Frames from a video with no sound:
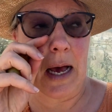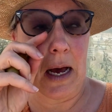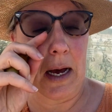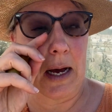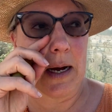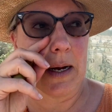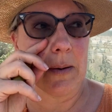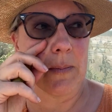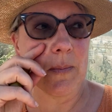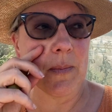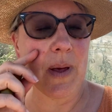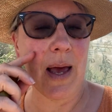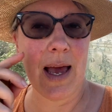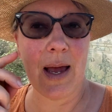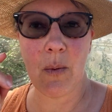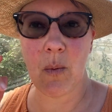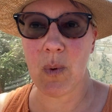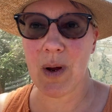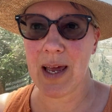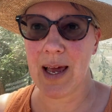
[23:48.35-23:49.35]

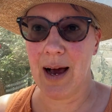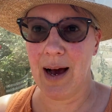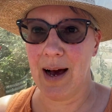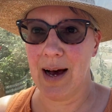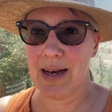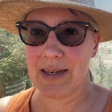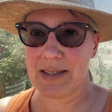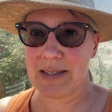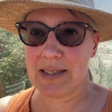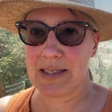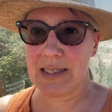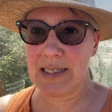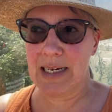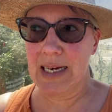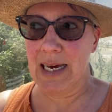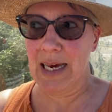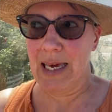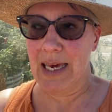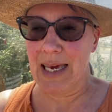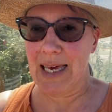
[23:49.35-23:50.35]
And we asked,
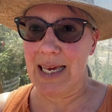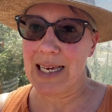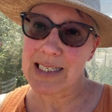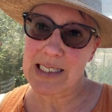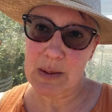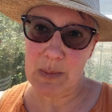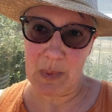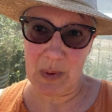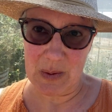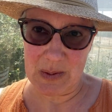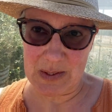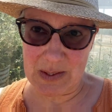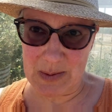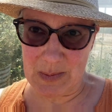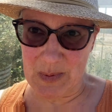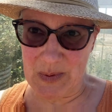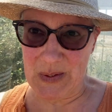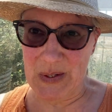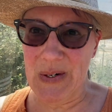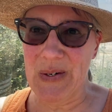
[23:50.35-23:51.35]
is it
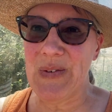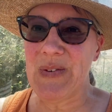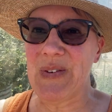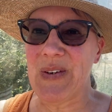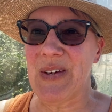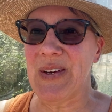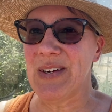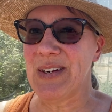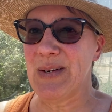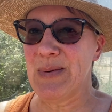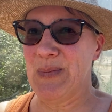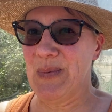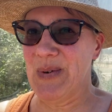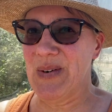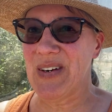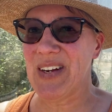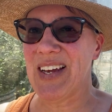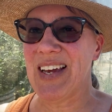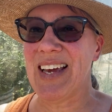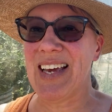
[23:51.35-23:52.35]
possible for you to
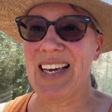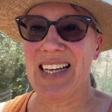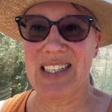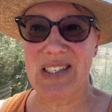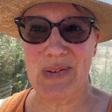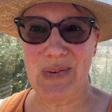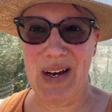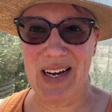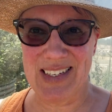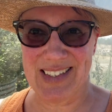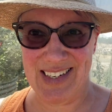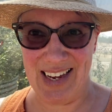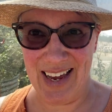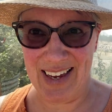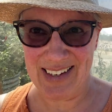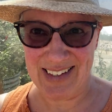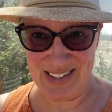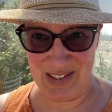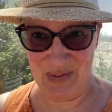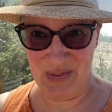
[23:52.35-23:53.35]
put it into our
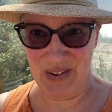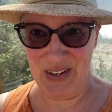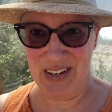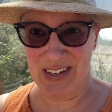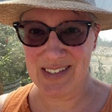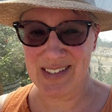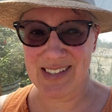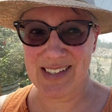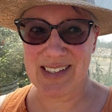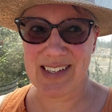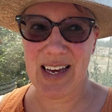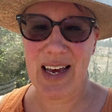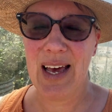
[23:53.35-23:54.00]
tanks first?